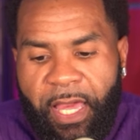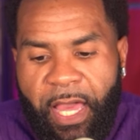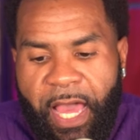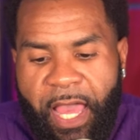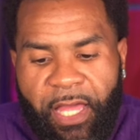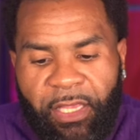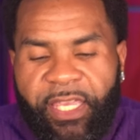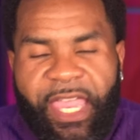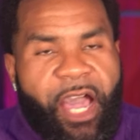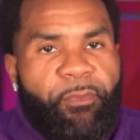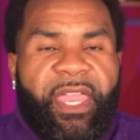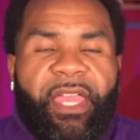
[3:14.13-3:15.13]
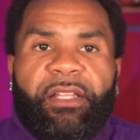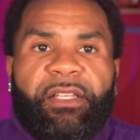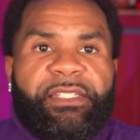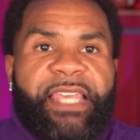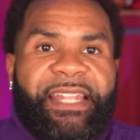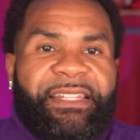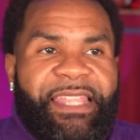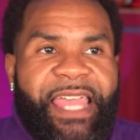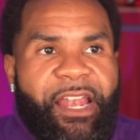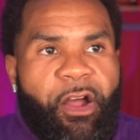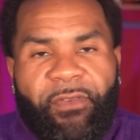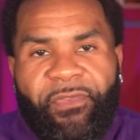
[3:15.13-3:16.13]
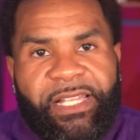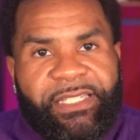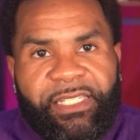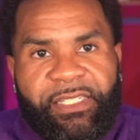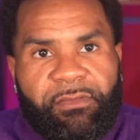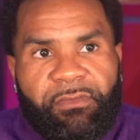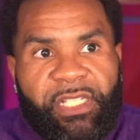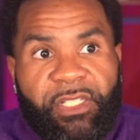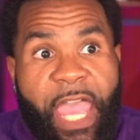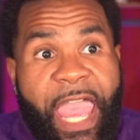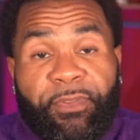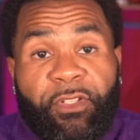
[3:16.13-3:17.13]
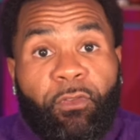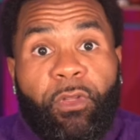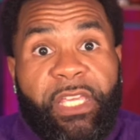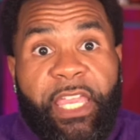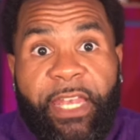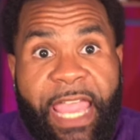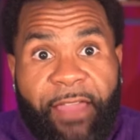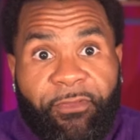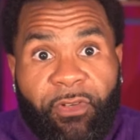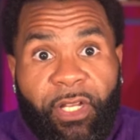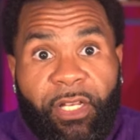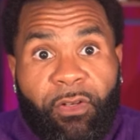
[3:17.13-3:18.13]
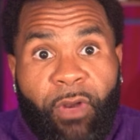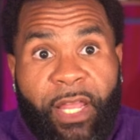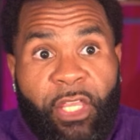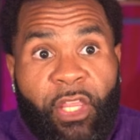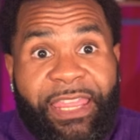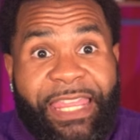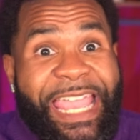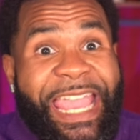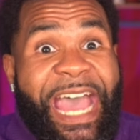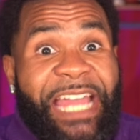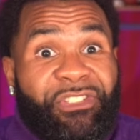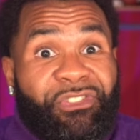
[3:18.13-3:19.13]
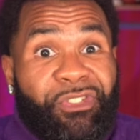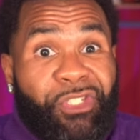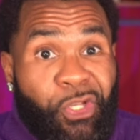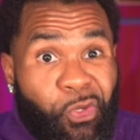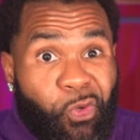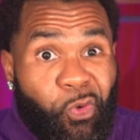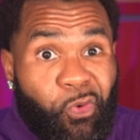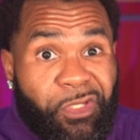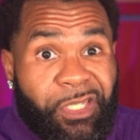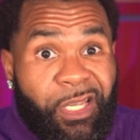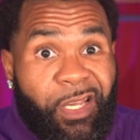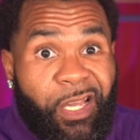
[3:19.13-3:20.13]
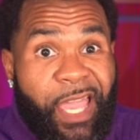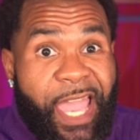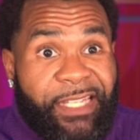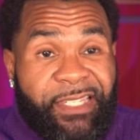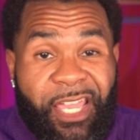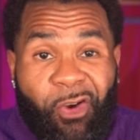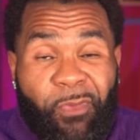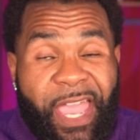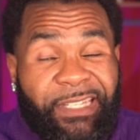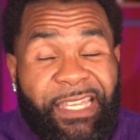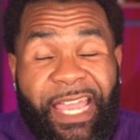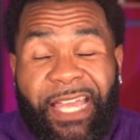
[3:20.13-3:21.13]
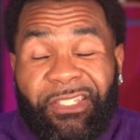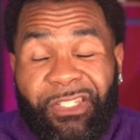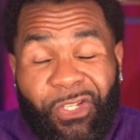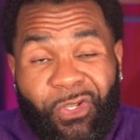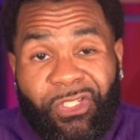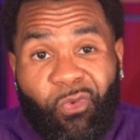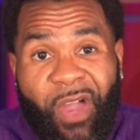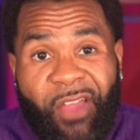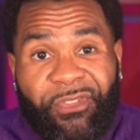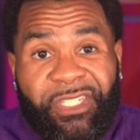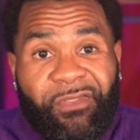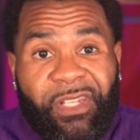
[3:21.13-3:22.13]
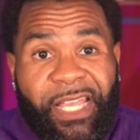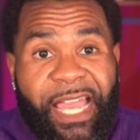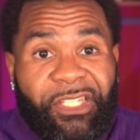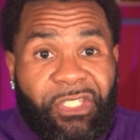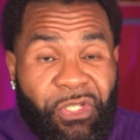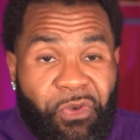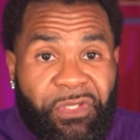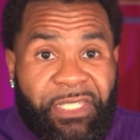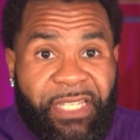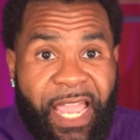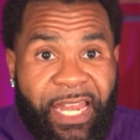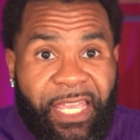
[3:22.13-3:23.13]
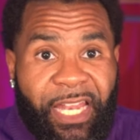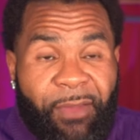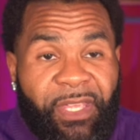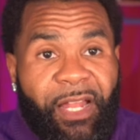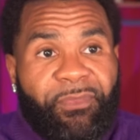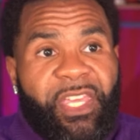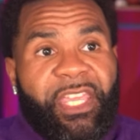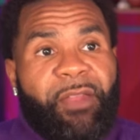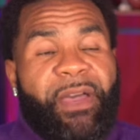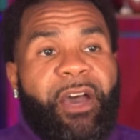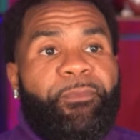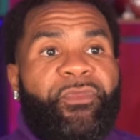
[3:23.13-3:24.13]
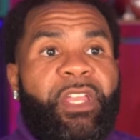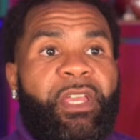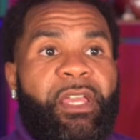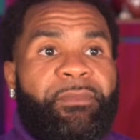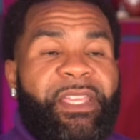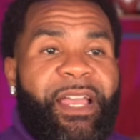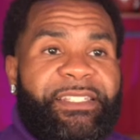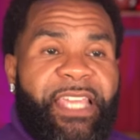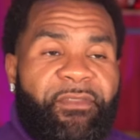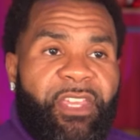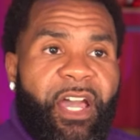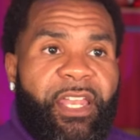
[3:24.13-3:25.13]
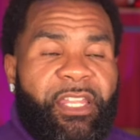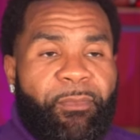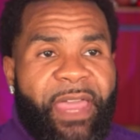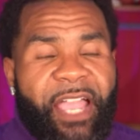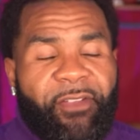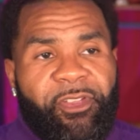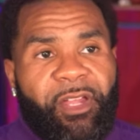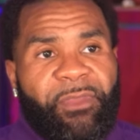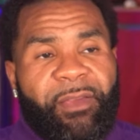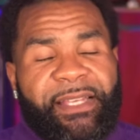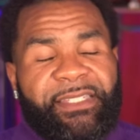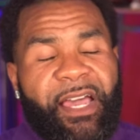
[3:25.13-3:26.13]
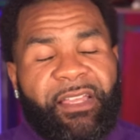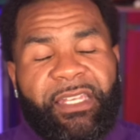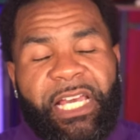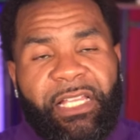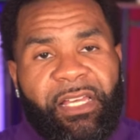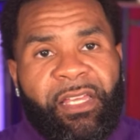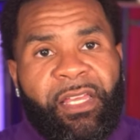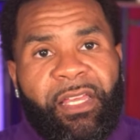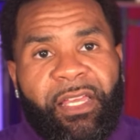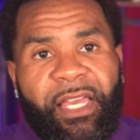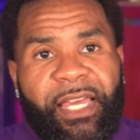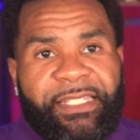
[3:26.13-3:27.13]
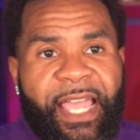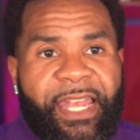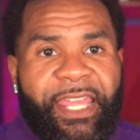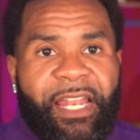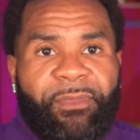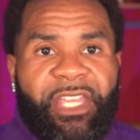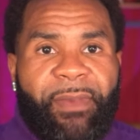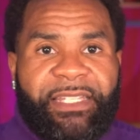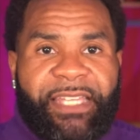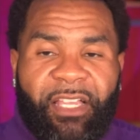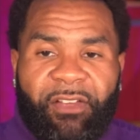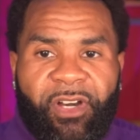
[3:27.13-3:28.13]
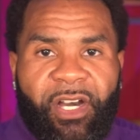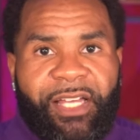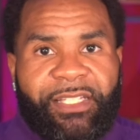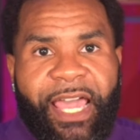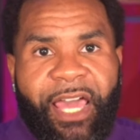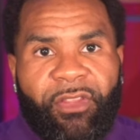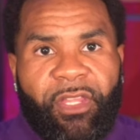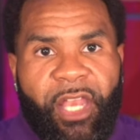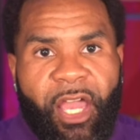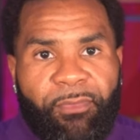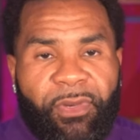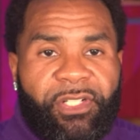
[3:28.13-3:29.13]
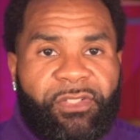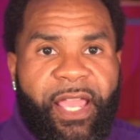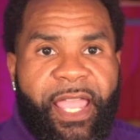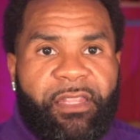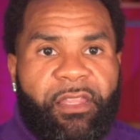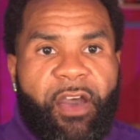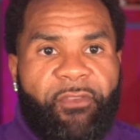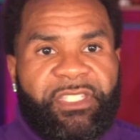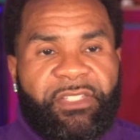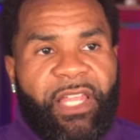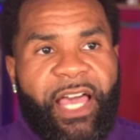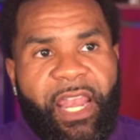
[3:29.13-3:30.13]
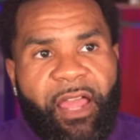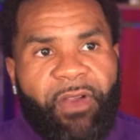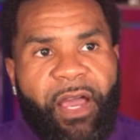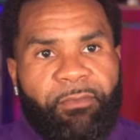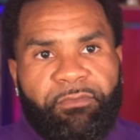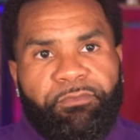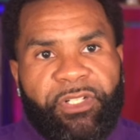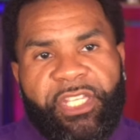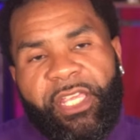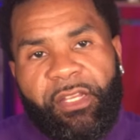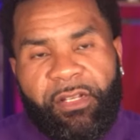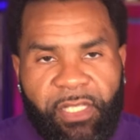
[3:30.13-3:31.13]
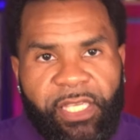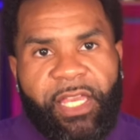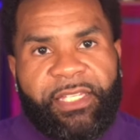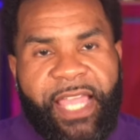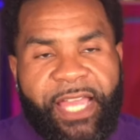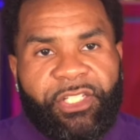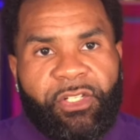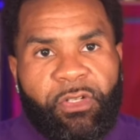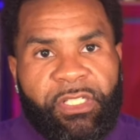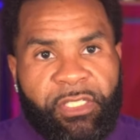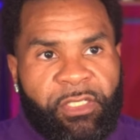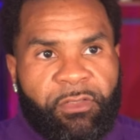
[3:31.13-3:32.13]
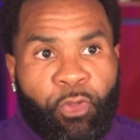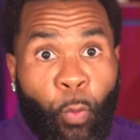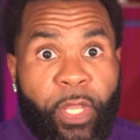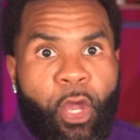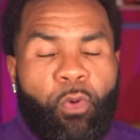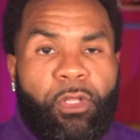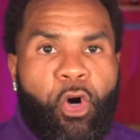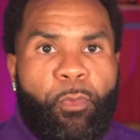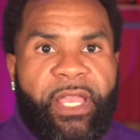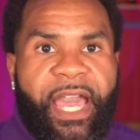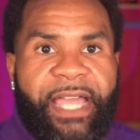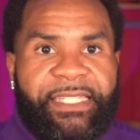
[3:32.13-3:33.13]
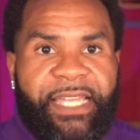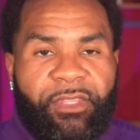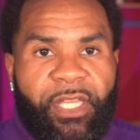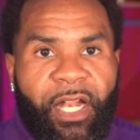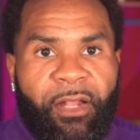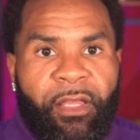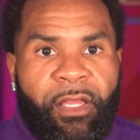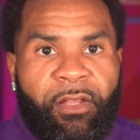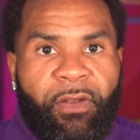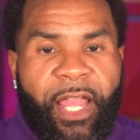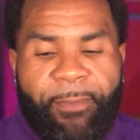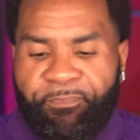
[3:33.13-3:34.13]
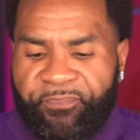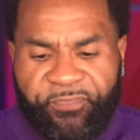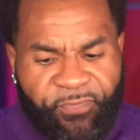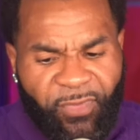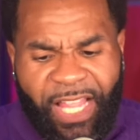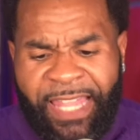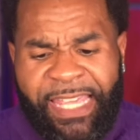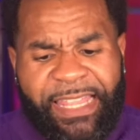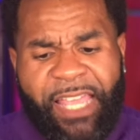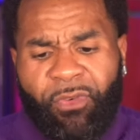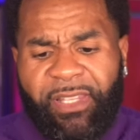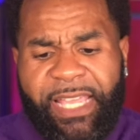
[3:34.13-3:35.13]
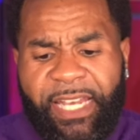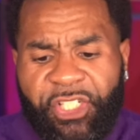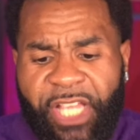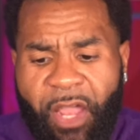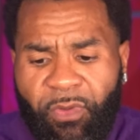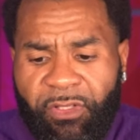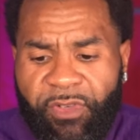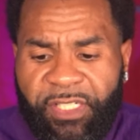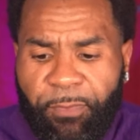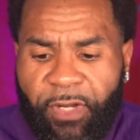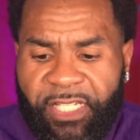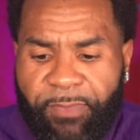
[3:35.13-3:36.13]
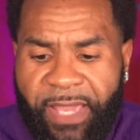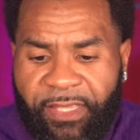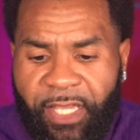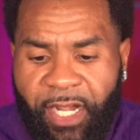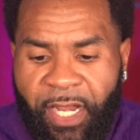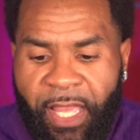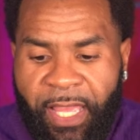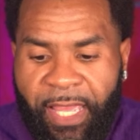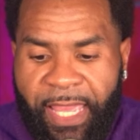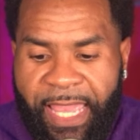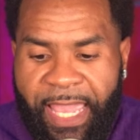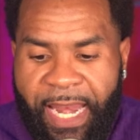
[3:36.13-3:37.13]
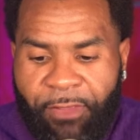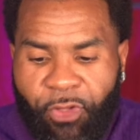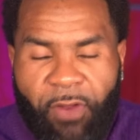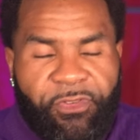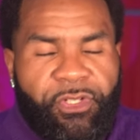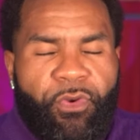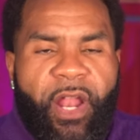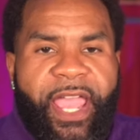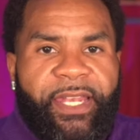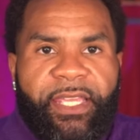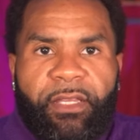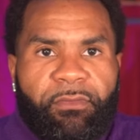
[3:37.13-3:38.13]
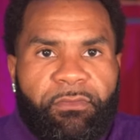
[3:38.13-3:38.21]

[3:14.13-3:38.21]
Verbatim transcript: I look out, man, because that that offense is is absolutely getting after it, right? You, they got dudes at tailback, they got dudes at wide receiver, they got dudes at tight end. I mean, I'm thinking about thinking about De'Veon in the backfield, I'm thinking about Sal Cannella at tight end, I'm thinking about Tyler Vaughn out on the numbers, right? The offensive line I'm, I'm particularly attached to because there's three Oklahoma guys out there, right? I think they really got a shot with Luis Perez back there. And throwing for 290